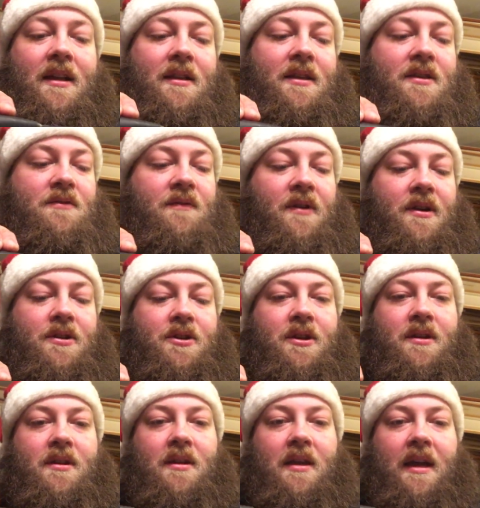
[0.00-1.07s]
This
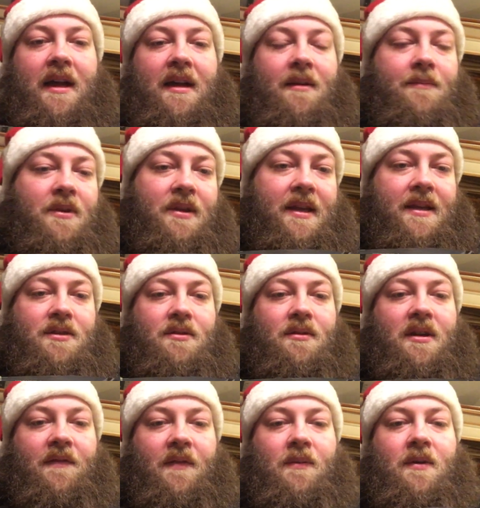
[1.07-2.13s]
version, you can get 2
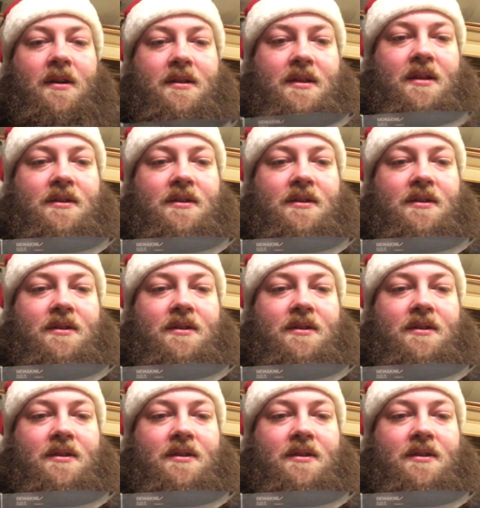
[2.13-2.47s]
different ones.